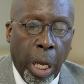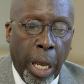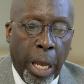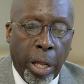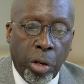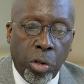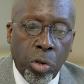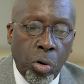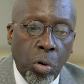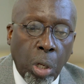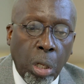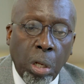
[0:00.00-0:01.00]
And
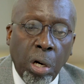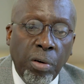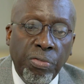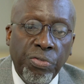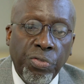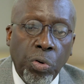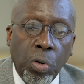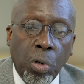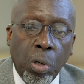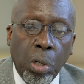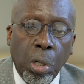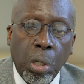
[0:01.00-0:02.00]
your love
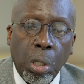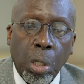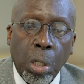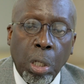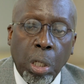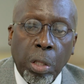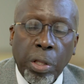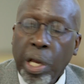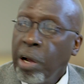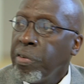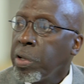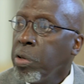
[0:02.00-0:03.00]
for the
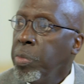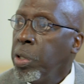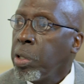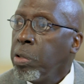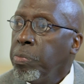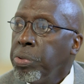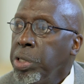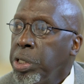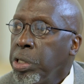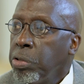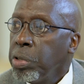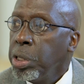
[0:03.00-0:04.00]
African American
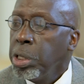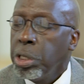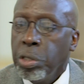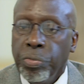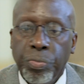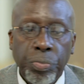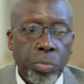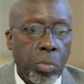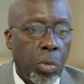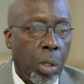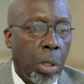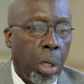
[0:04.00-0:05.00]
preaching tradition
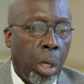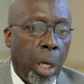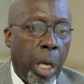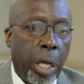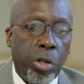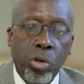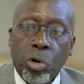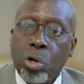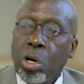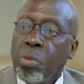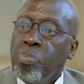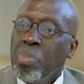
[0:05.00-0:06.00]
and your
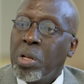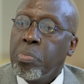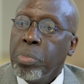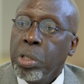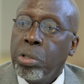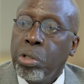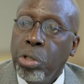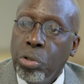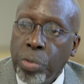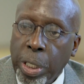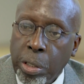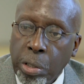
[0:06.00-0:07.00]
commitment
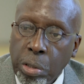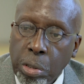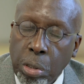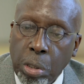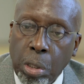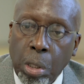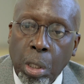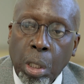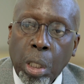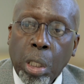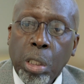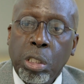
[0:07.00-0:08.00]
to it
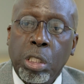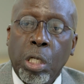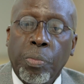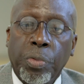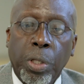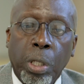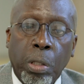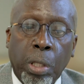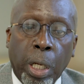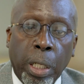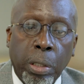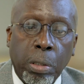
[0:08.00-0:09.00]
is something
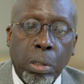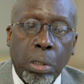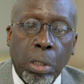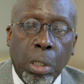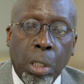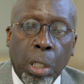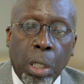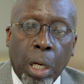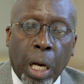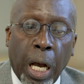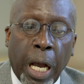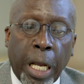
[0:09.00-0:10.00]
that
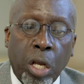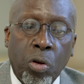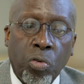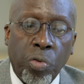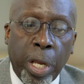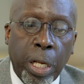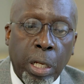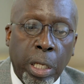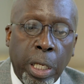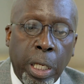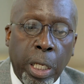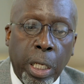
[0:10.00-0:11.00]
I
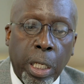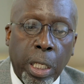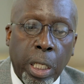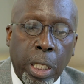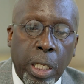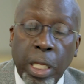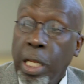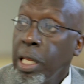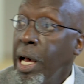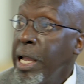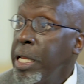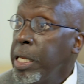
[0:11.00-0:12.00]
greatly
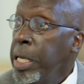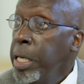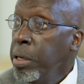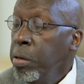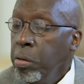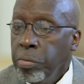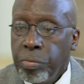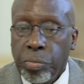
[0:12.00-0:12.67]
delight in.